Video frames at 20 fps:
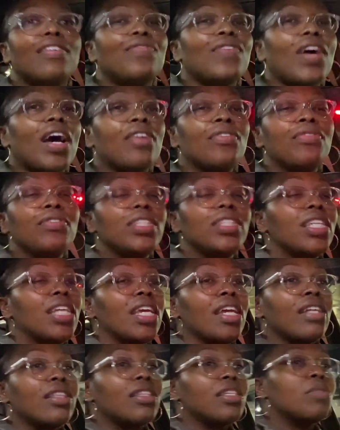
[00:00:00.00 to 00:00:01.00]
I don't really
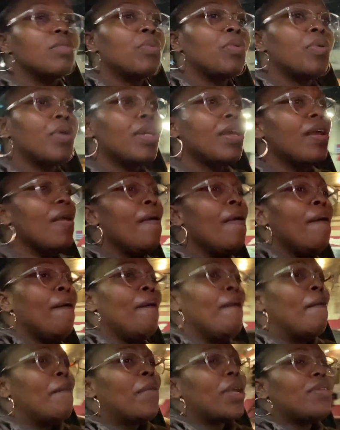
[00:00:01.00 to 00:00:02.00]
care at this point.
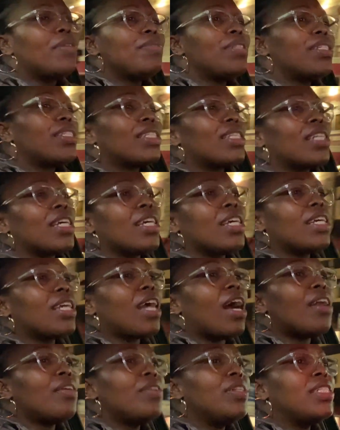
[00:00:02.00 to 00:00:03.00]
But I'm just like,
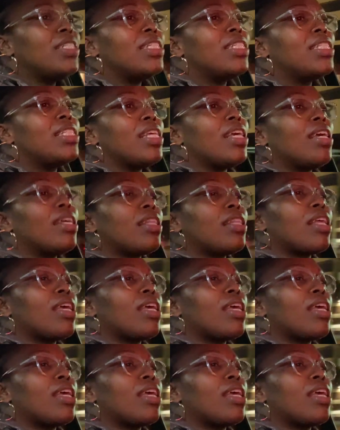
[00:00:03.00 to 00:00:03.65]
I don't understand.